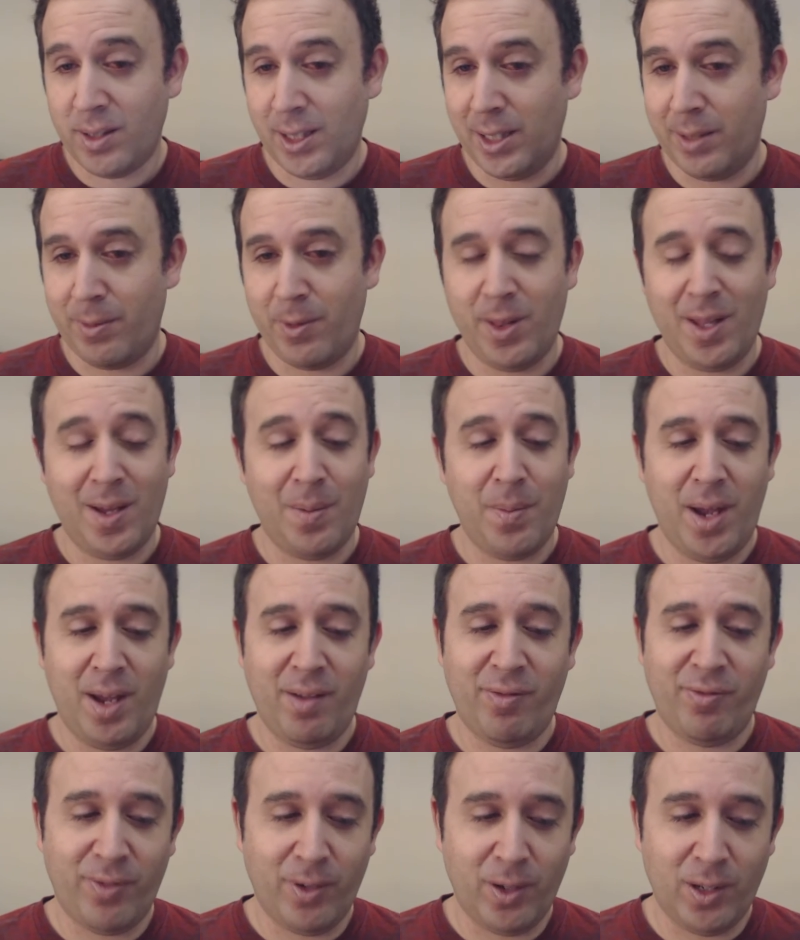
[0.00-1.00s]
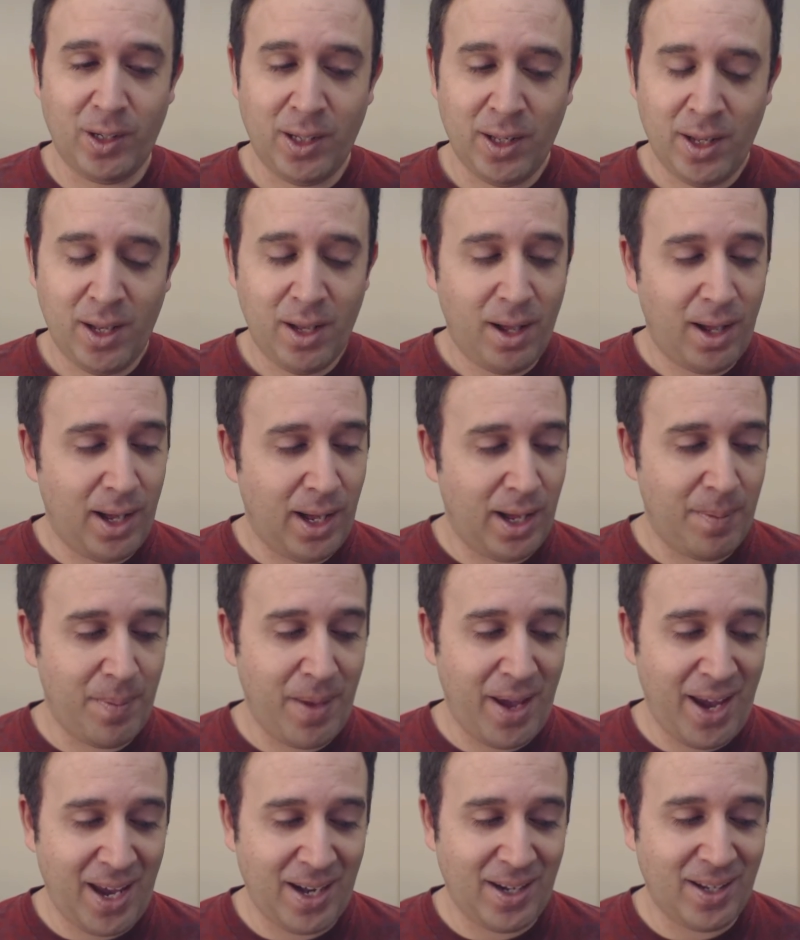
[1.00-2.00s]
deliver them a full
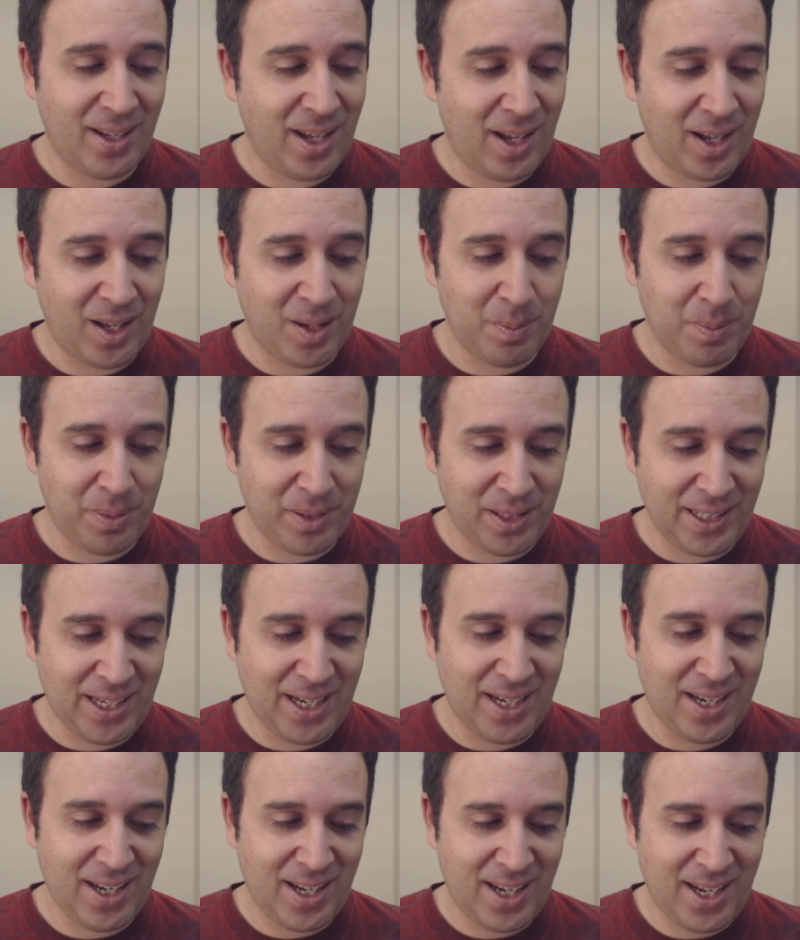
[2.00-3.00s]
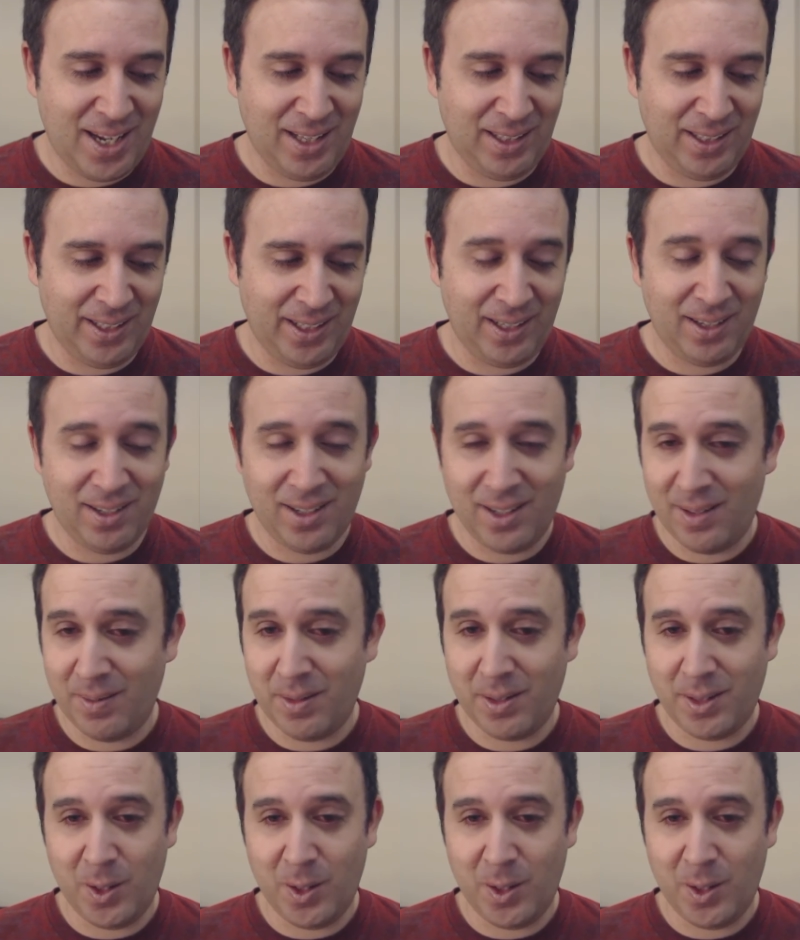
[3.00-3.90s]
um, and a complete healing, uh,